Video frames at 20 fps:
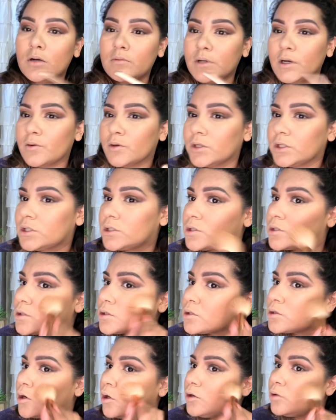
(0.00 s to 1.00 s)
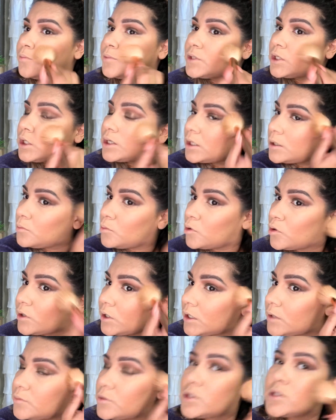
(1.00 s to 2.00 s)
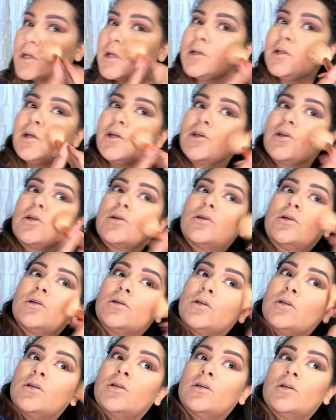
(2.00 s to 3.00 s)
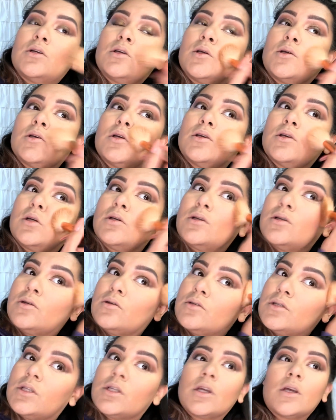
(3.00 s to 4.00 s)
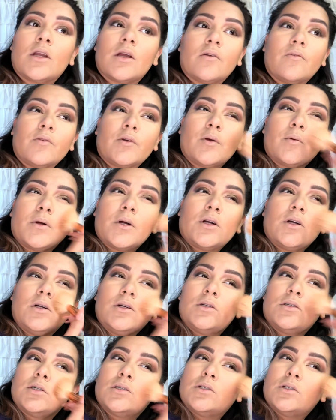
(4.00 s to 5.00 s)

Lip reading: not really sculpting anymore. I'm just kind of like using it everywhere,